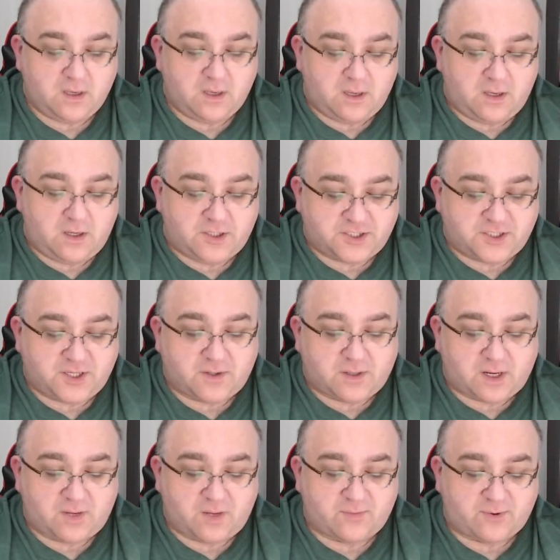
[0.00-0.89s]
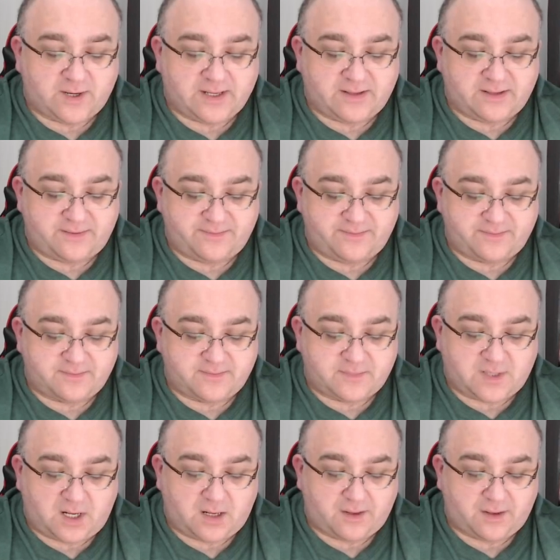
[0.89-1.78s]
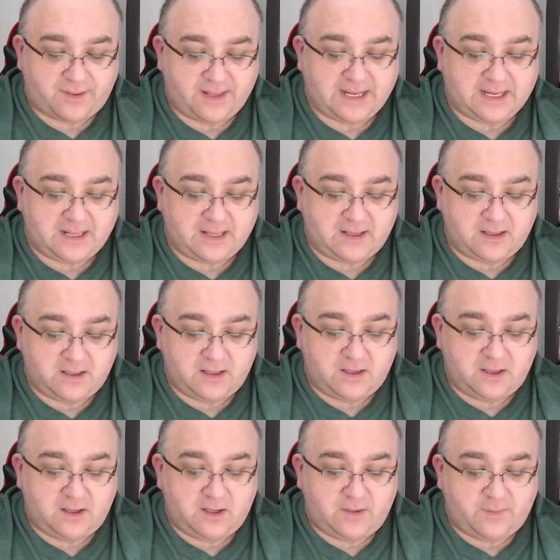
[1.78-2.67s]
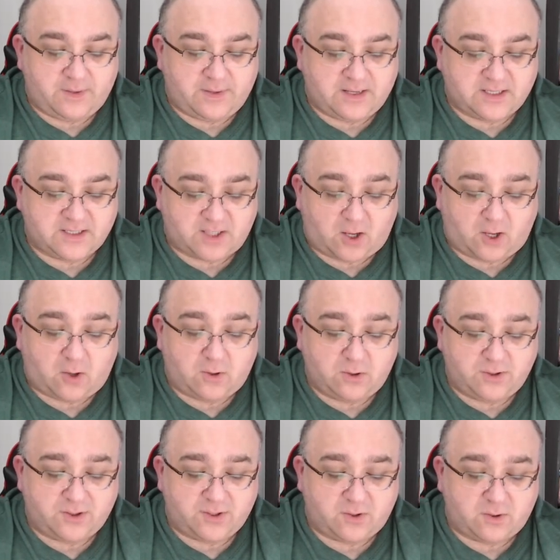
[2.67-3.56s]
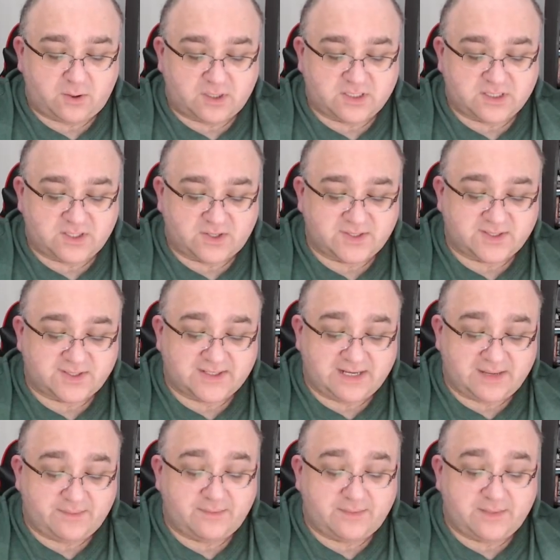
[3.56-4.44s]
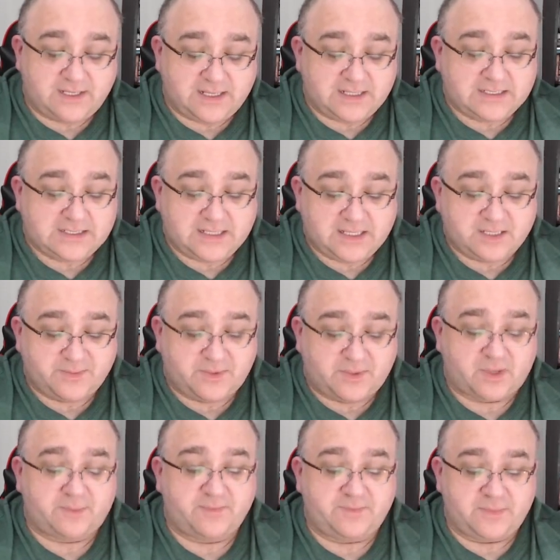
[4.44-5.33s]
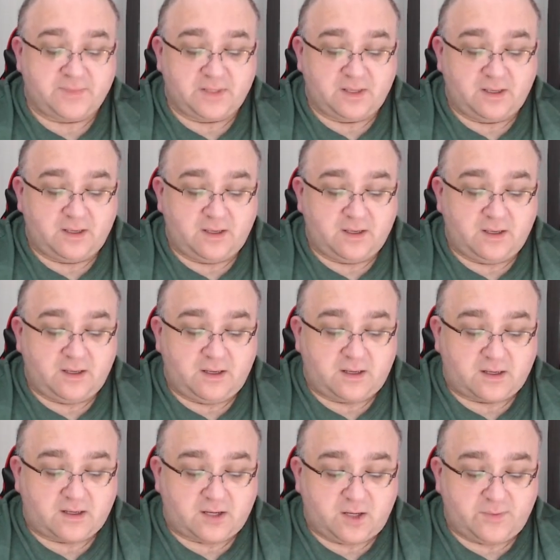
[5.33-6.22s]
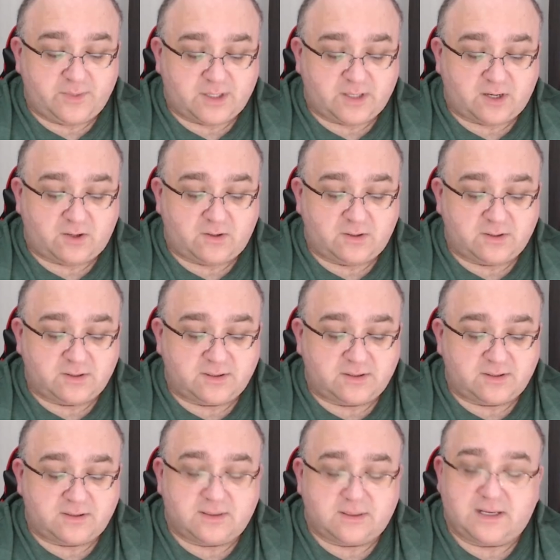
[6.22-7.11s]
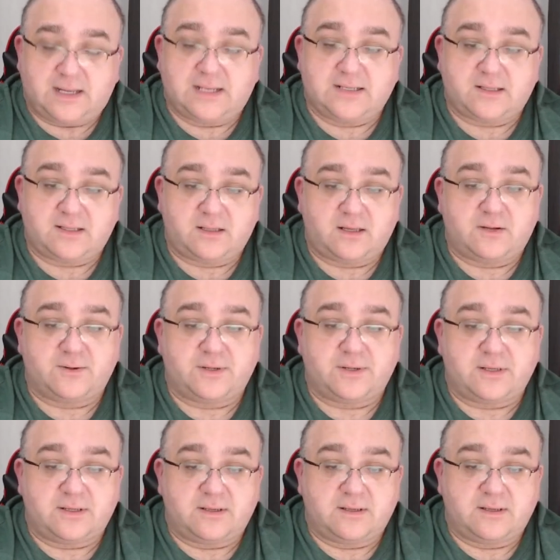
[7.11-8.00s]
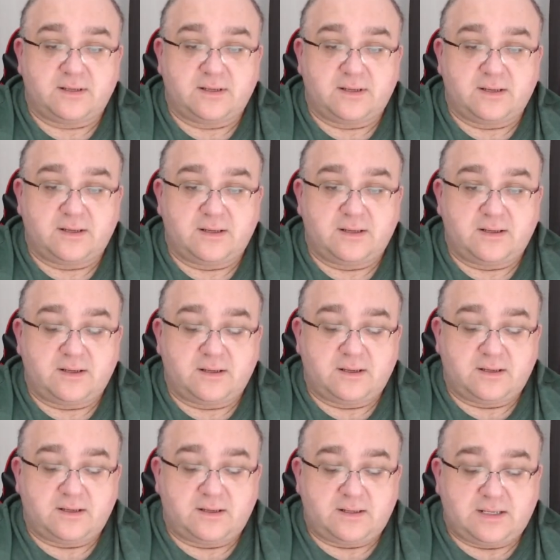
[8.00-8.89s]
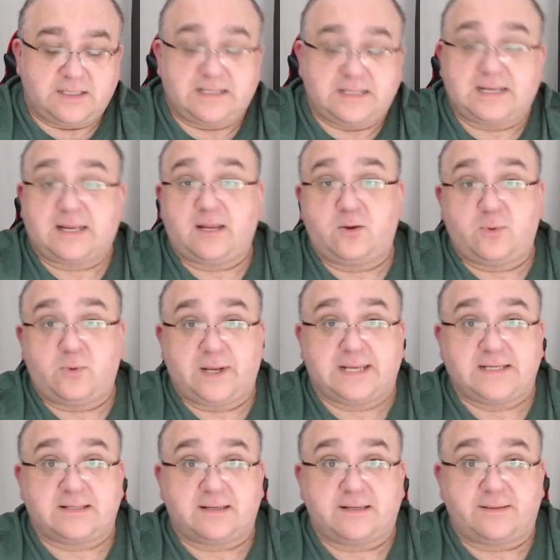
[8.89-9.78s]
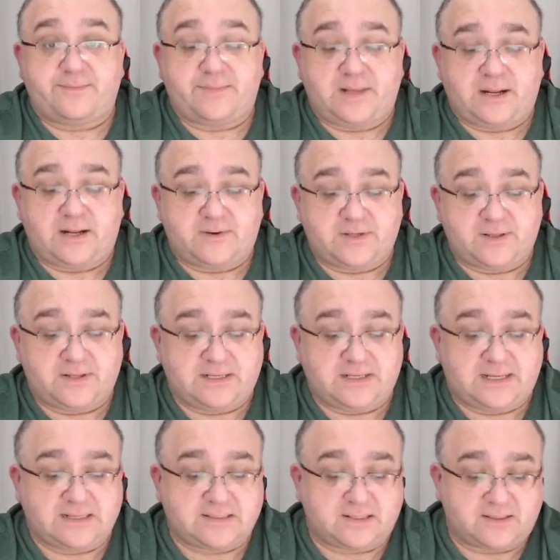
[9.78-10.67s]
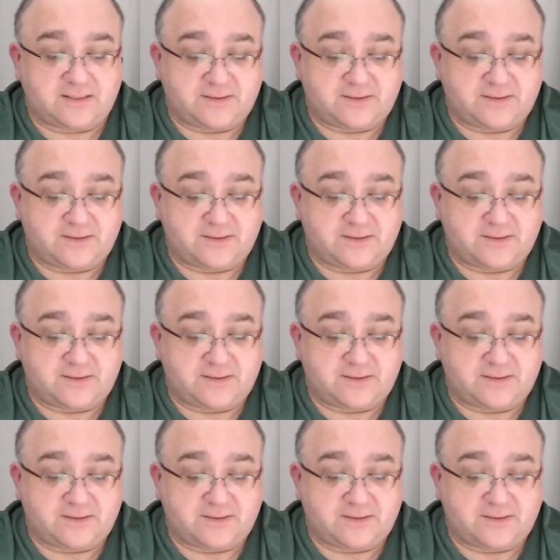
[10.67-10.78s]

Show can't breathe, can't think, because the hold that Hawk's got on him is his mom, coma cold and alone, and digging waste out in the desert.